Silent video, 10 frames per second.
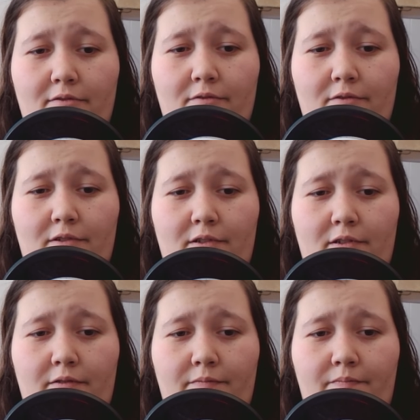
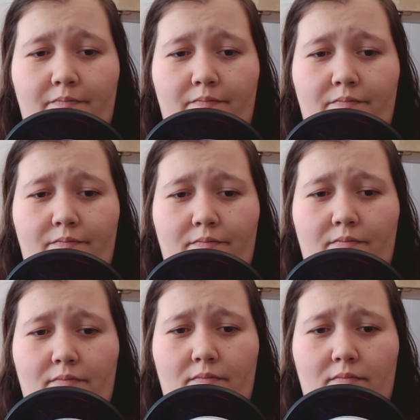
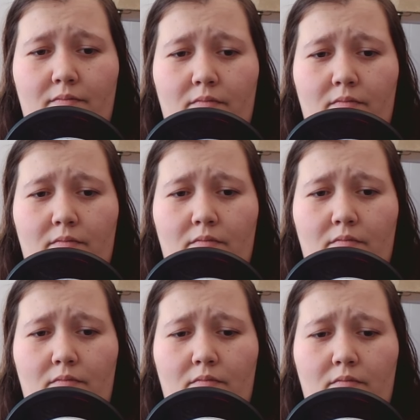
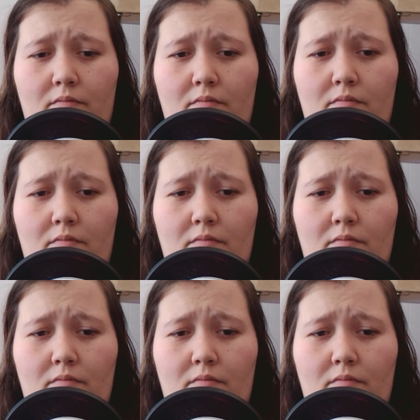The person shown says nothing.